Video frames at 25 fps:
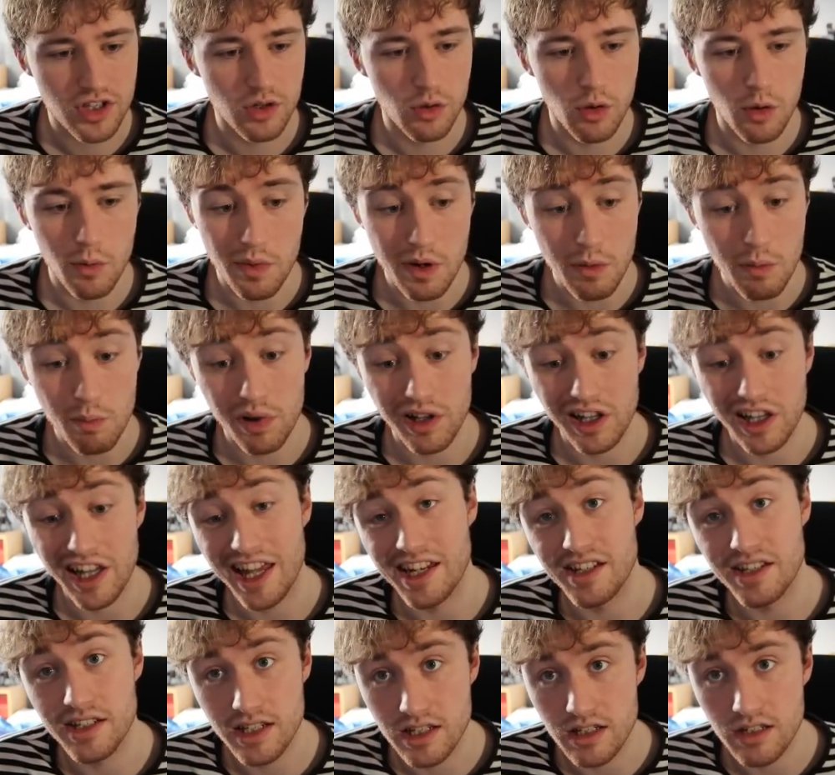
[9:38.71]
There will be
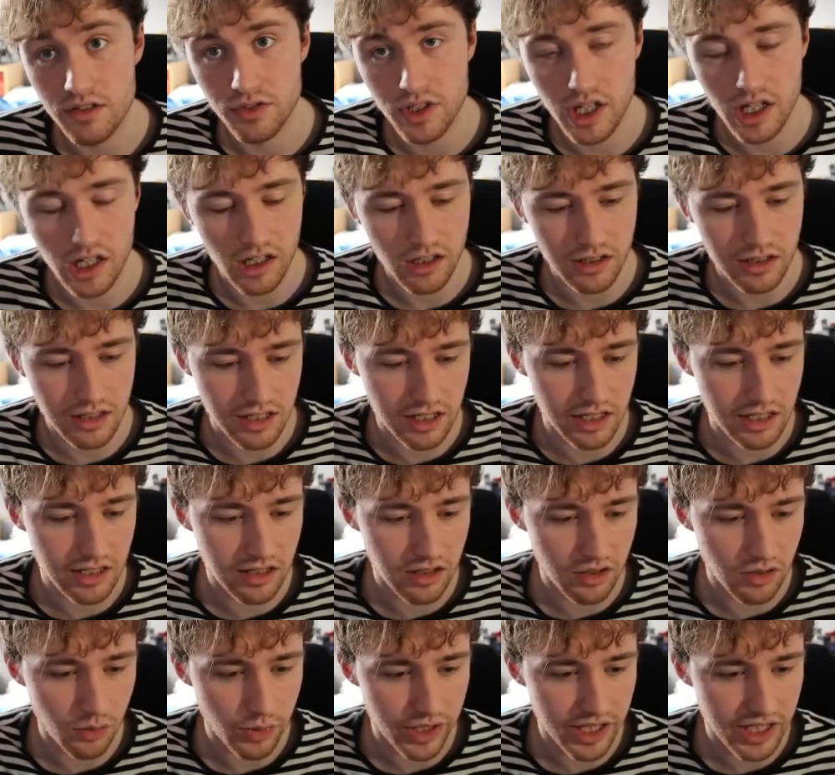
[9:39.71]
plenty of guards
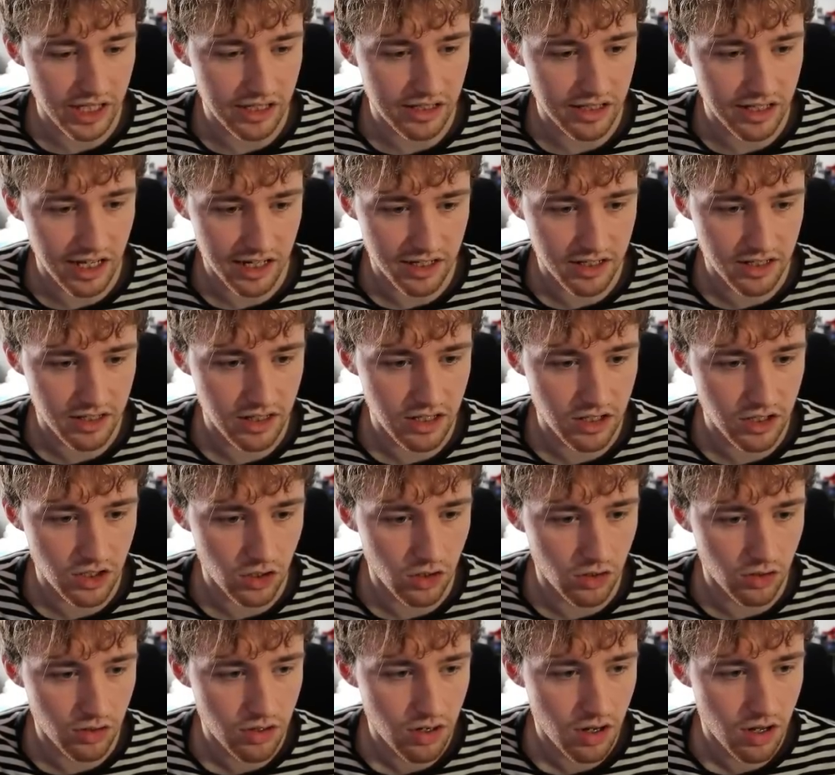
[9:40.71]
here that we can test this
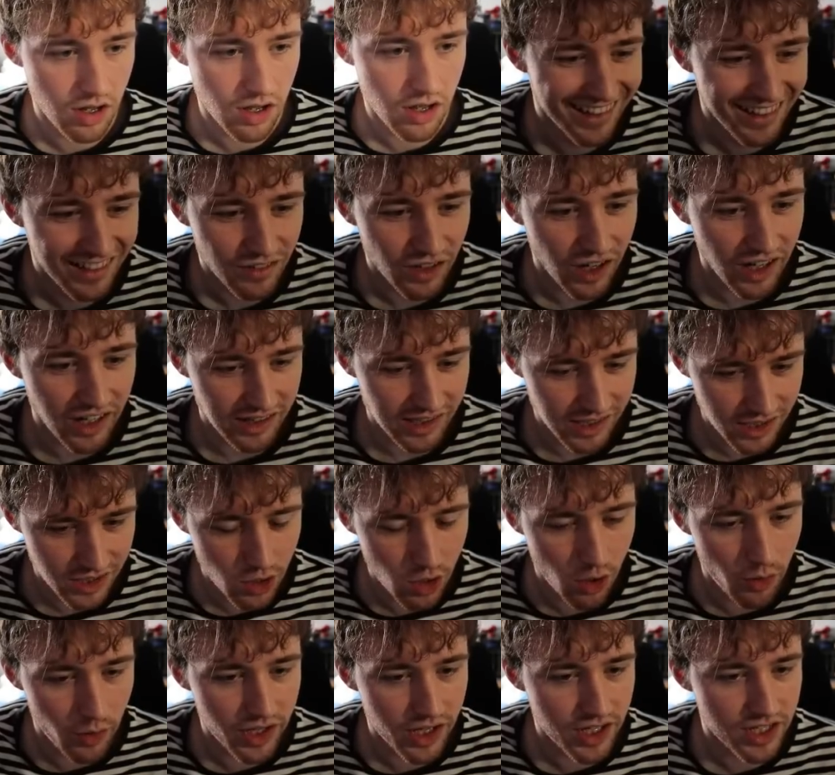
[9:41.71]
on. Right, let's
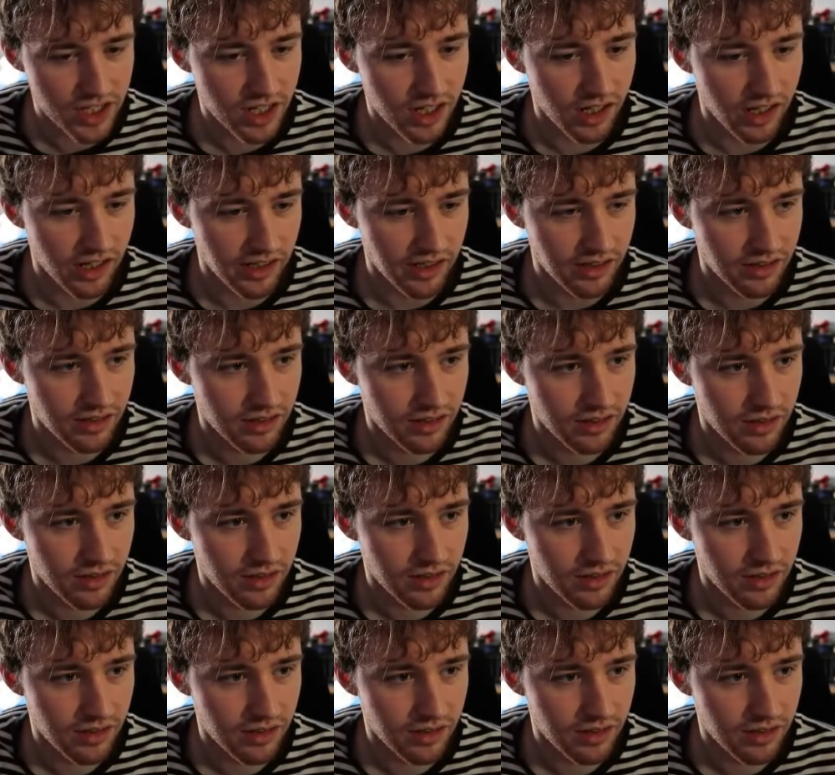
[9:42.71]
go with this guy.